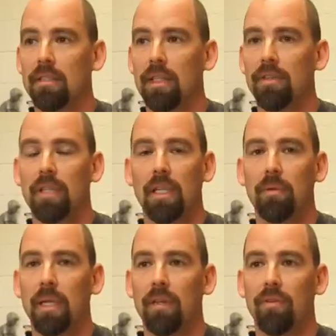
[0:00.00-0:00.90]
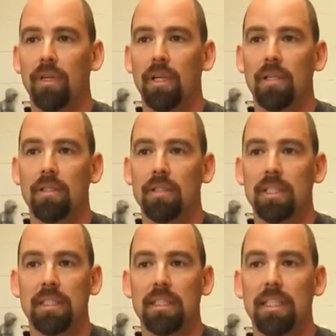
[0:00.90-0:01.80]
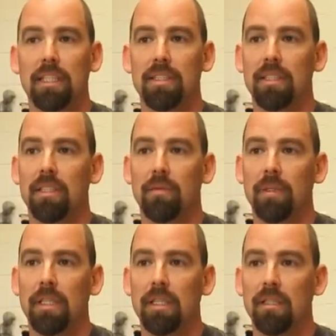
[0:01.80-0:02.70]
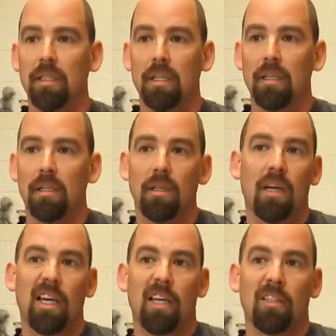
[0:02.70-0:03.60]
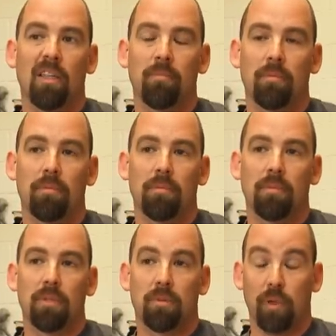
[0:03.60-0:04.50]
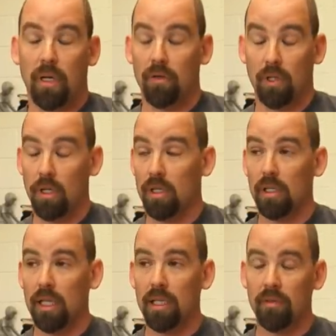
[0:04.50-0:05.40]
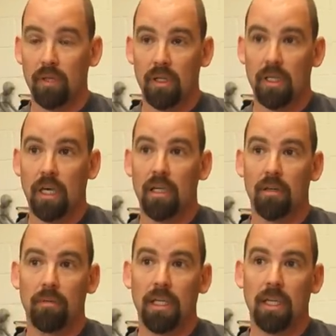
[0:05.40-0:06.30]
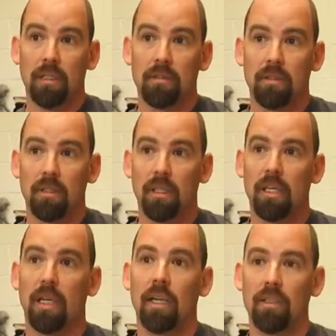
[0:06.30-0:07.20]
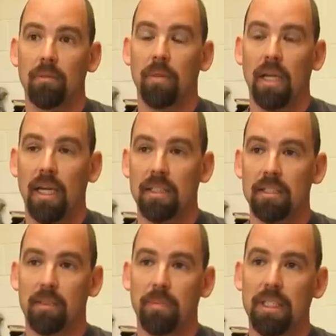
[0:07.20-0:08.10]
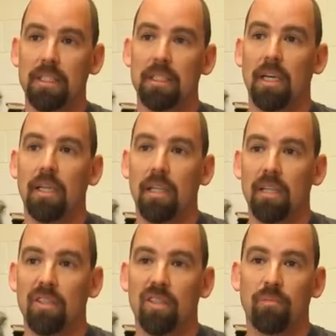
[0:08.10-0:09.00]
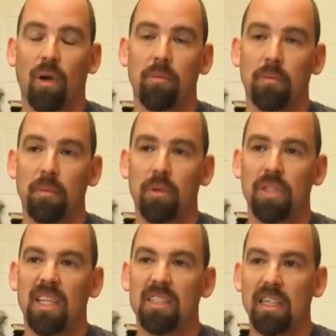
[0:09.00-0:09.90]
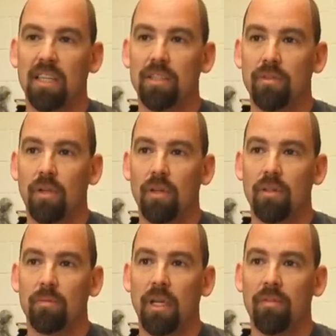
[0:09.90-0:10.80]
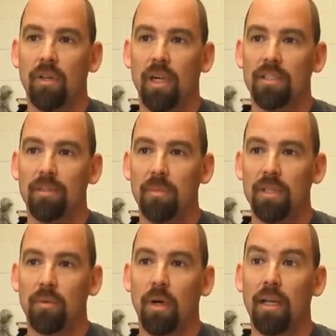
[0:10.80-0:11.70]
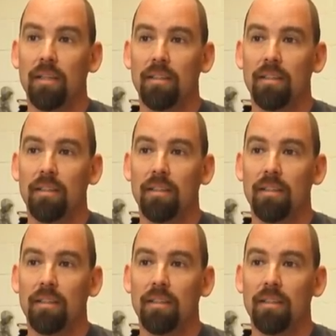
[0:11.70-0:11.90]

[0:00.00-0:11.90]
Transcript: The other day we had 360 kids in the arena. I held up, spread out along the length of an entire arena, and I held up my hands in the peace sign, and it took probably about 10 seconds for all of them to have their eyes on me and quiet.